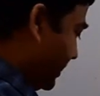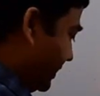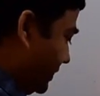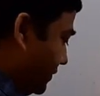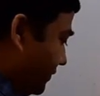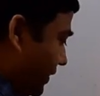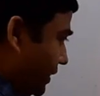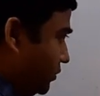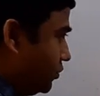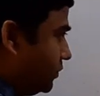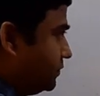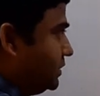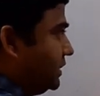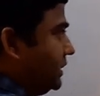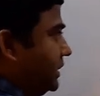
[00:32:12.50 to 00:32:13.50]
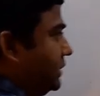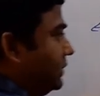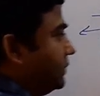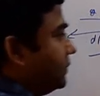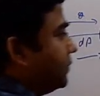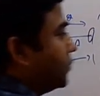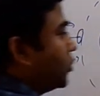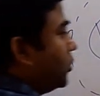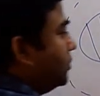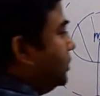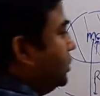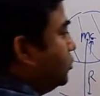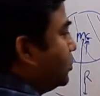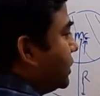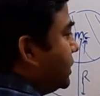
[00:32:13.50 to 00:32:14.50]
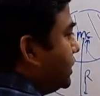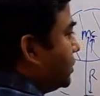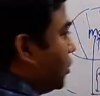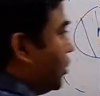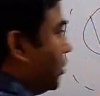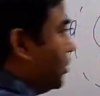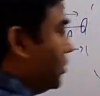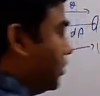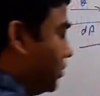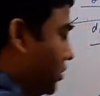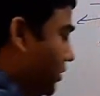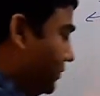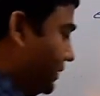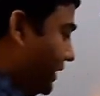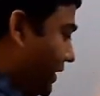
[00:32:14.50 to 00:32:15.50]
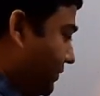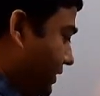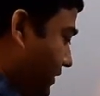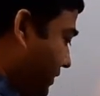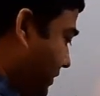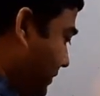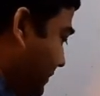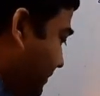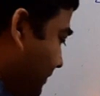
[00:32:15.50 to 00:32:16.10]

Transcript: That is the value of G from Newton's law of gravity